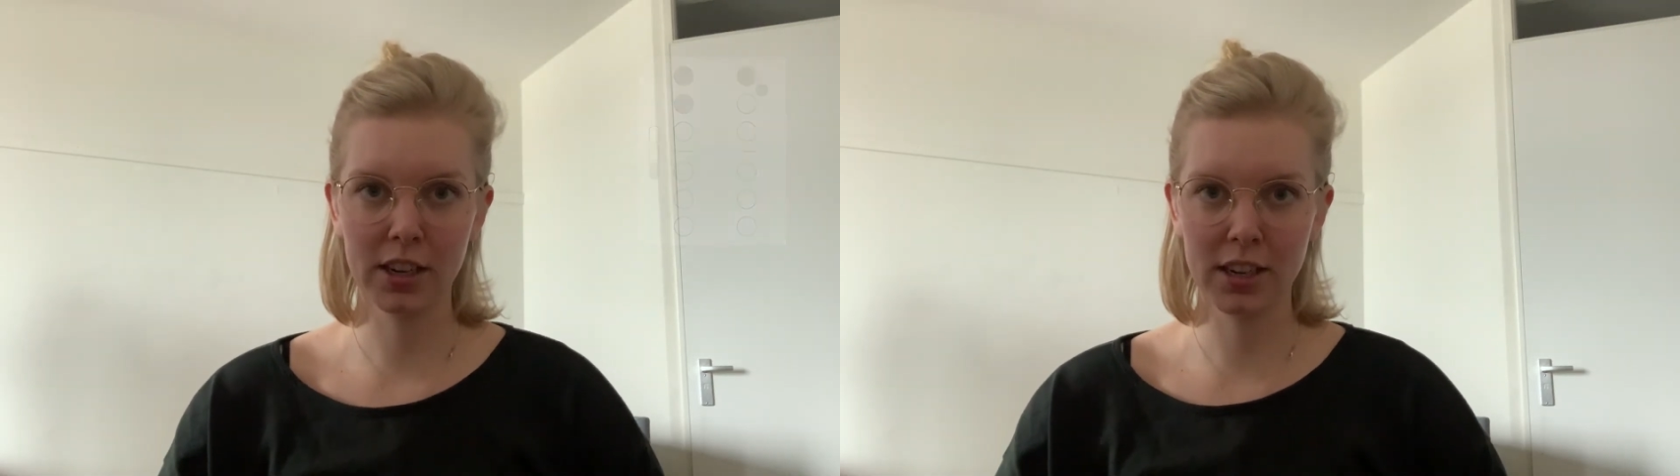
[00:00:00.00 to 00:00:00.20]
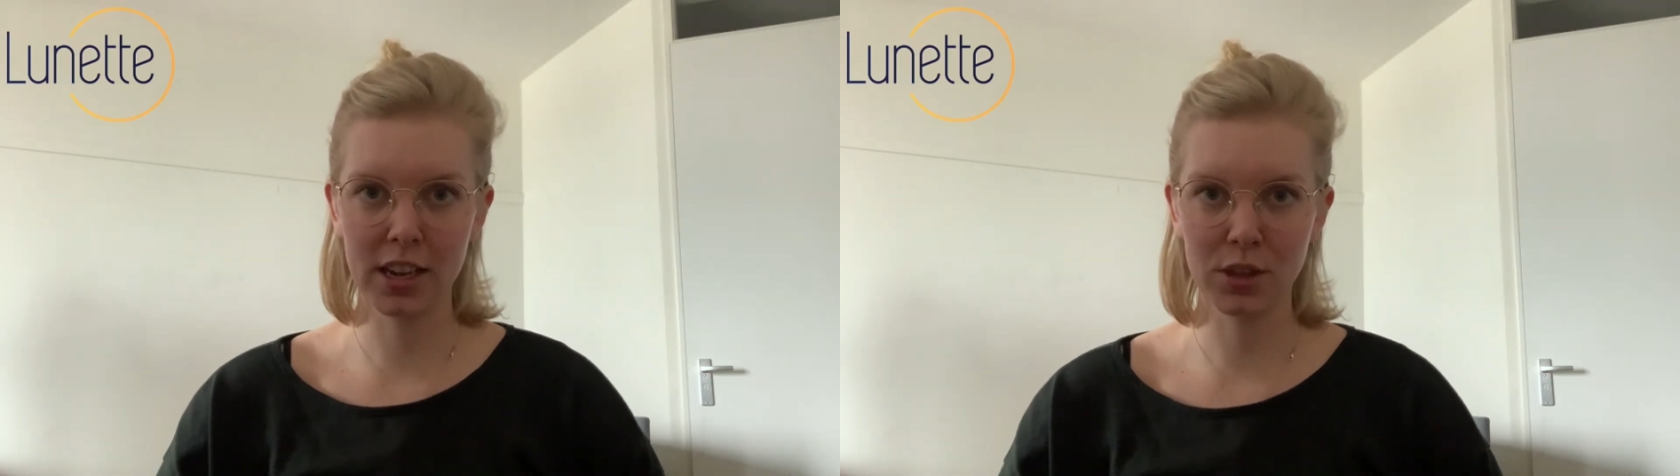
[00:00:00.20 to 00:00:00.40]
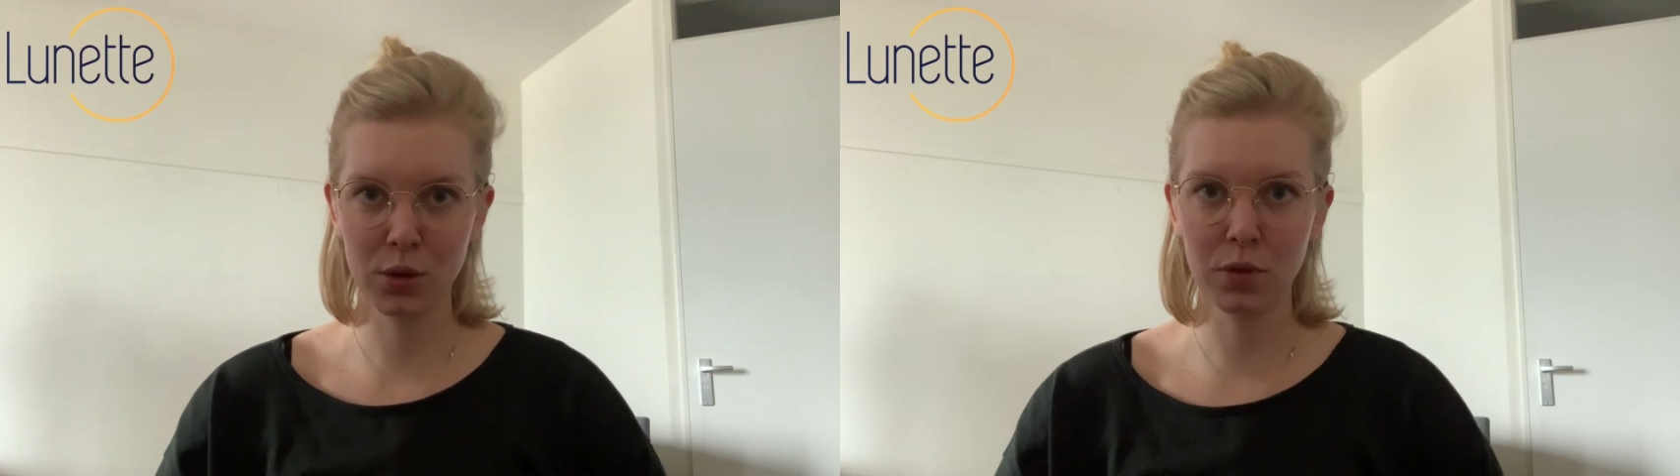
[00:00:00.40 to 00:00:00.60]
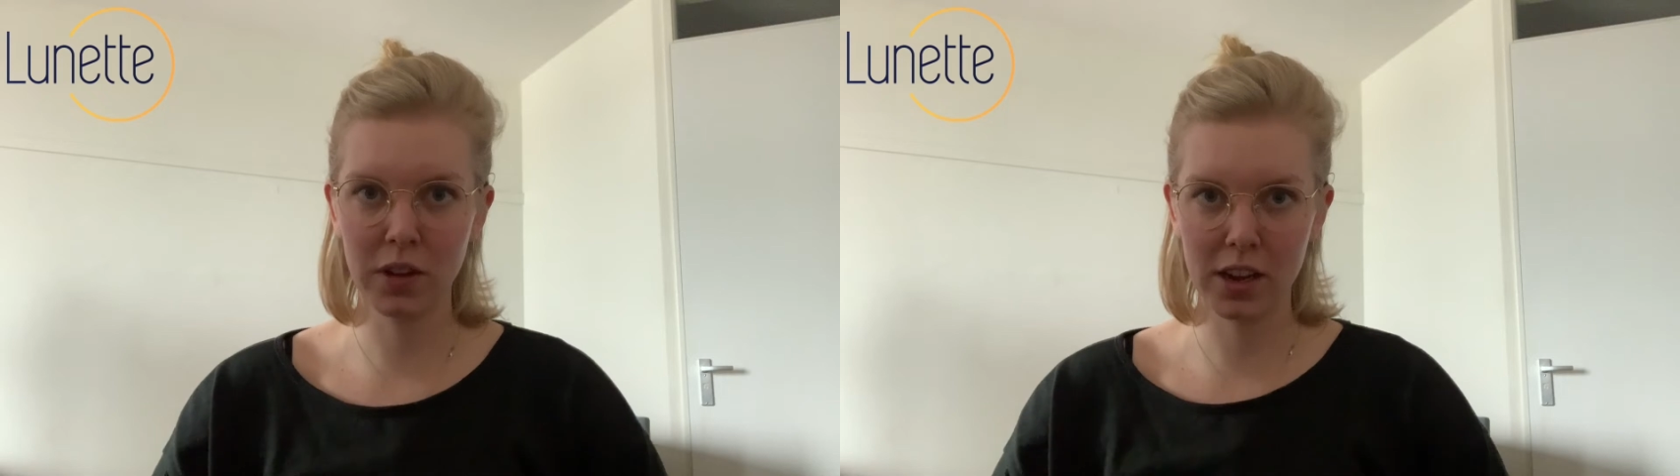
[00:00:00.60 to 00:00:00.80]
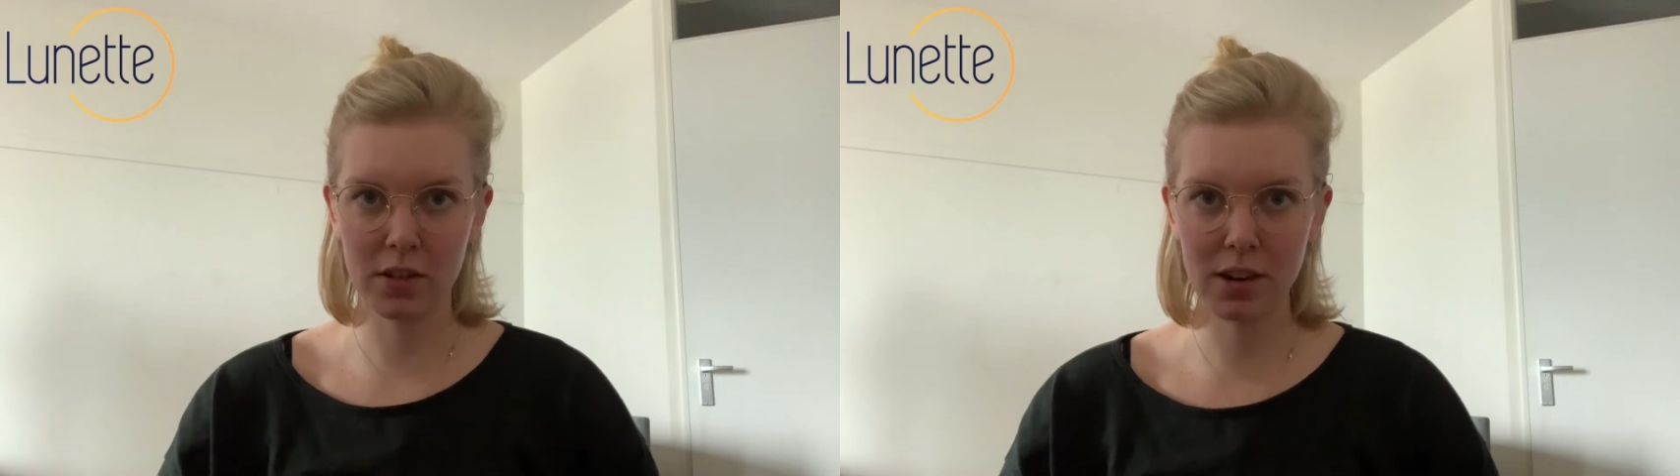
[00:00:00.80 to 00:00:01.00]
than 2
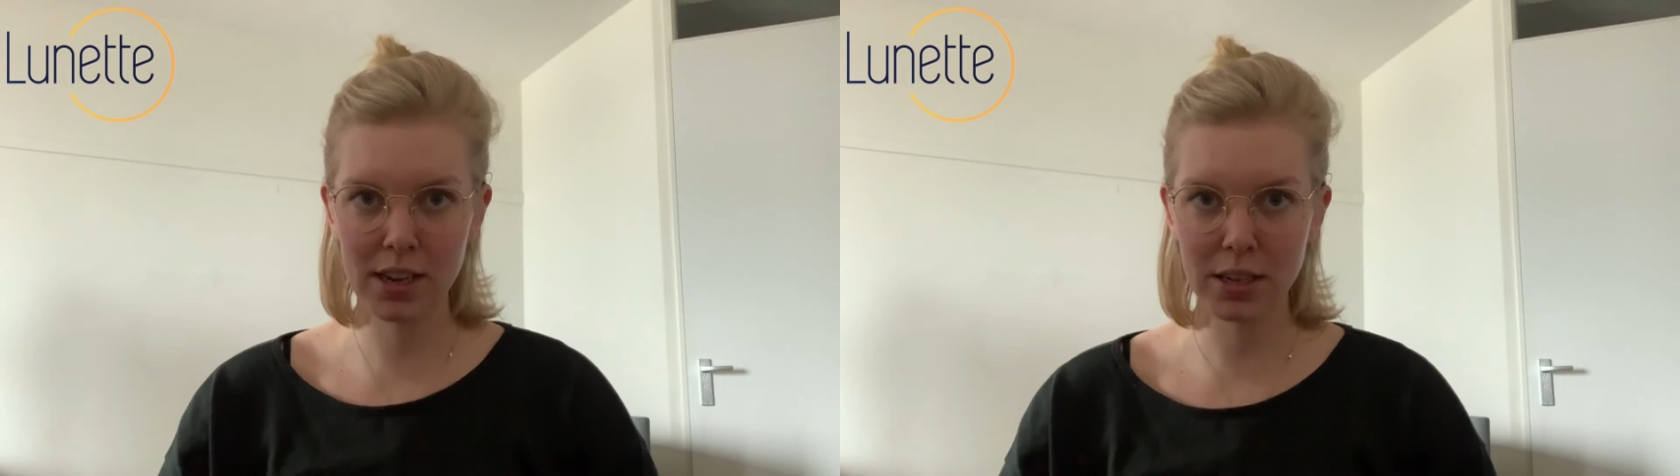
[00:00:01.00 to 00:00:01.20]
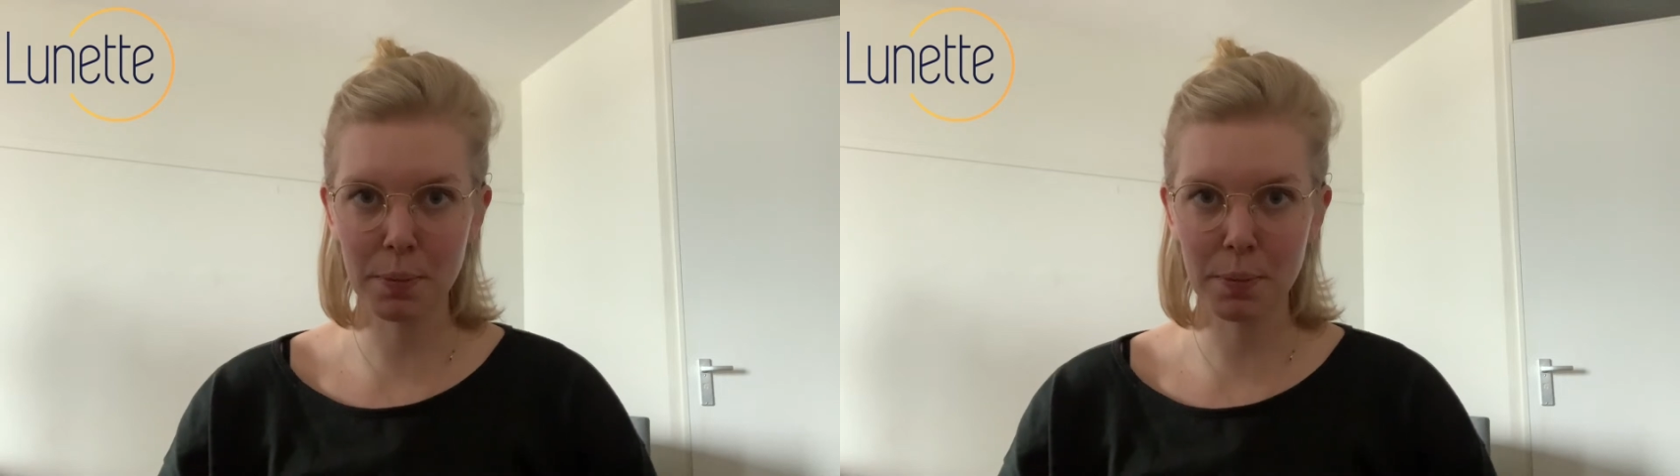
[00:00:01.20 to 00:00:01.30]
fingerings,